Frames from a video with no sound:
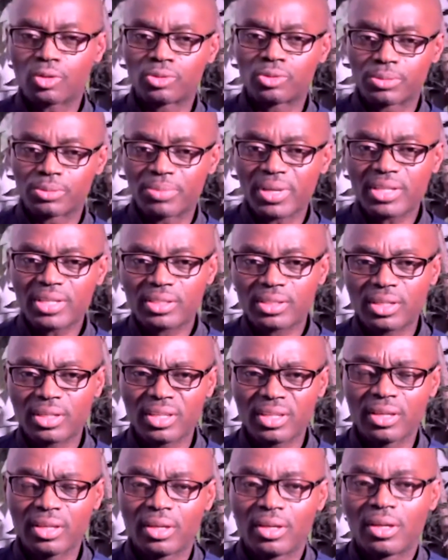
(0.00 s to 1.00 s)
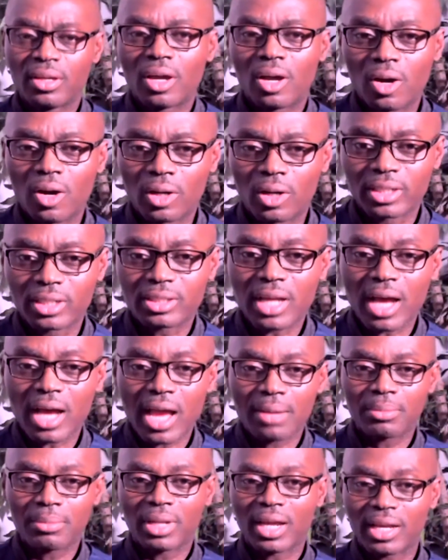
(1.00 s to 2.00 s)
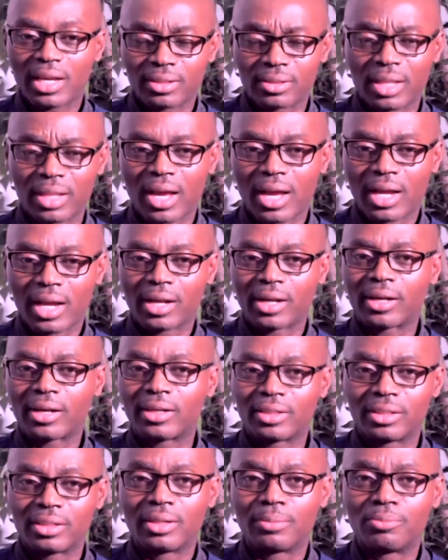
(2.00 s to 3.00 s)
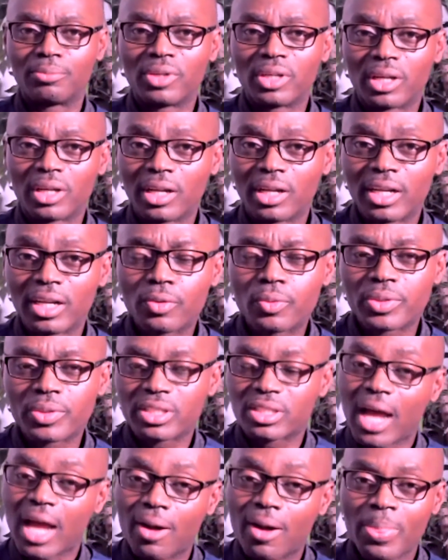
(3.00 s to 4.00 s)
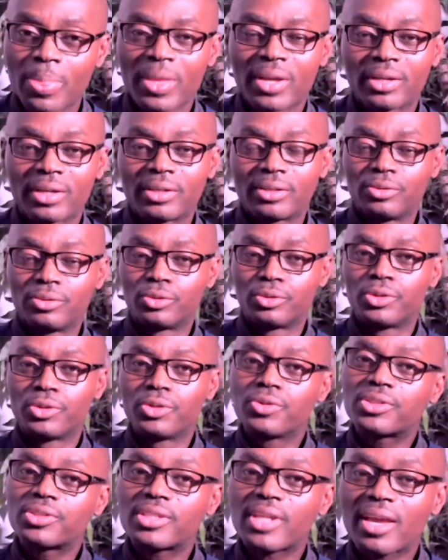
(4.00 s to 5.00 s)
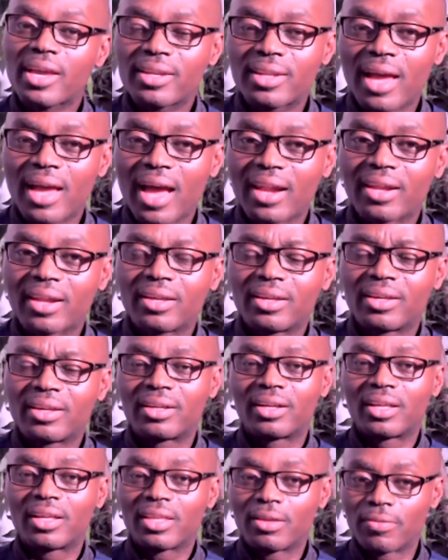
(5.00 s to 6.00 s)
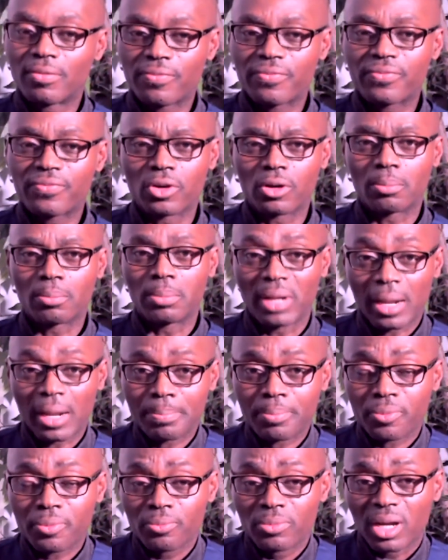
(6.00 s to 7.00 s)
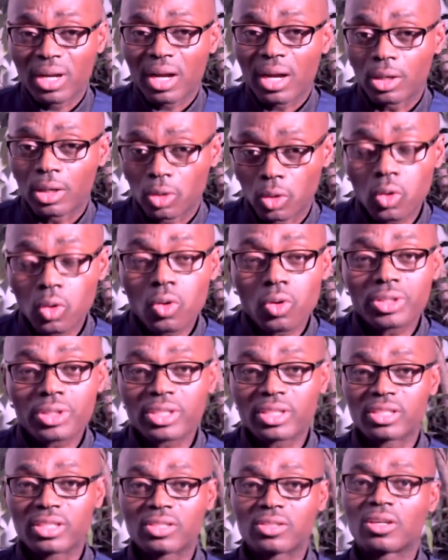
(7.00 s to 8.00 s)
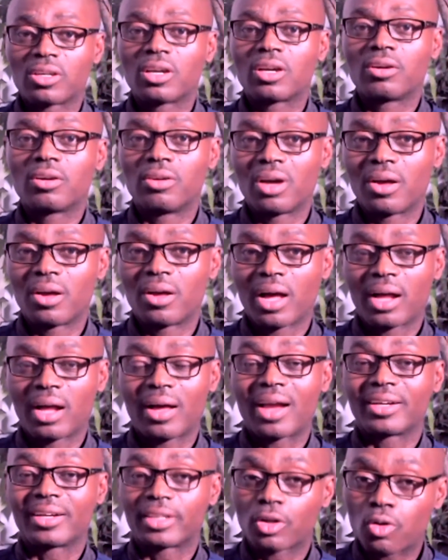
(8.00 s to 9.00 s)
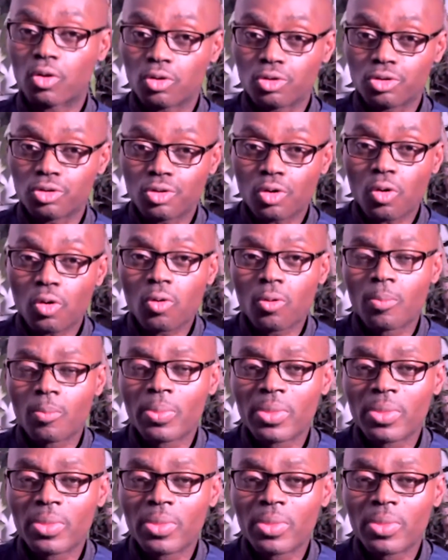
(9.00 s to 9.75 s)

it's basically on a timeline, it increases. Now, do you say that if your blood glucose is under control,